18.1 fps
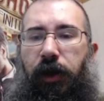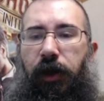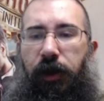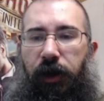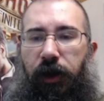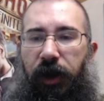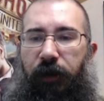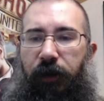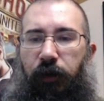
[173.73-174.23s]

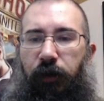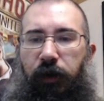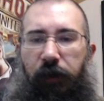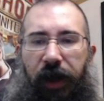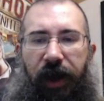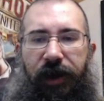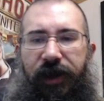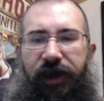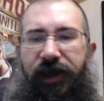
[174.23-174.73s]
All right, where are we
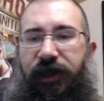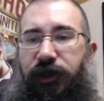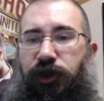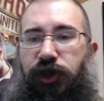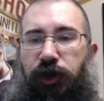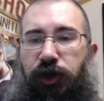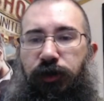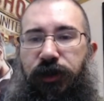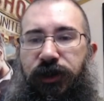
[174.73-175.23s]
at? In
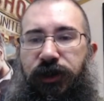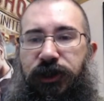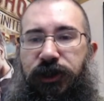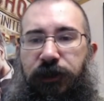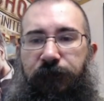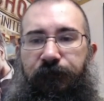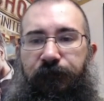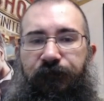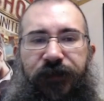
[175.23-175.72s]
Judas,
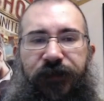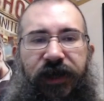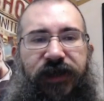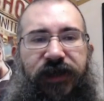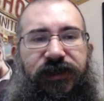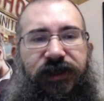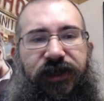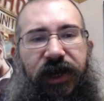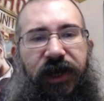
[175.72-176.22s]

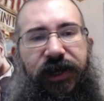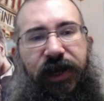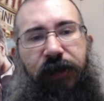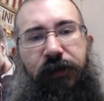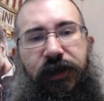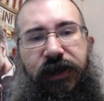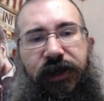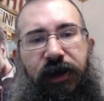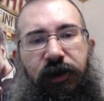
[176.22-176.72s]
it's a
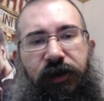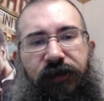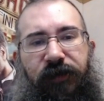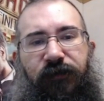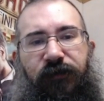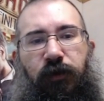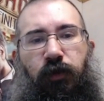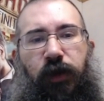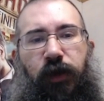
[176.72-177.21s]
dynamic
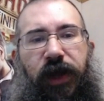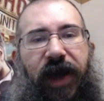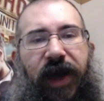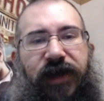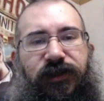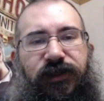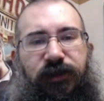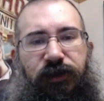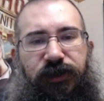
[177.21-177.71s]
narrative. We
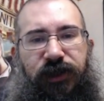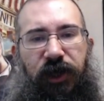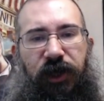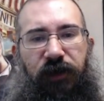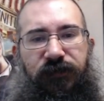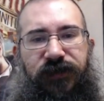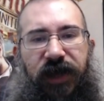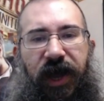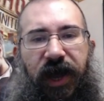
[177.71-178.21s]
asked
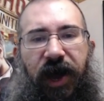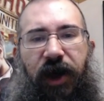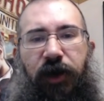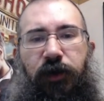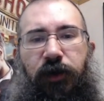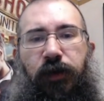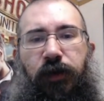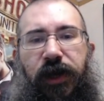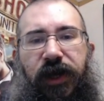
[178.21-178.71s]
ourselves, how
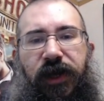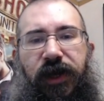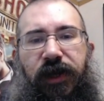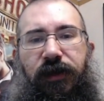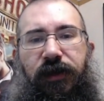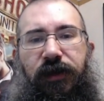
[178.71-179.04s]
do we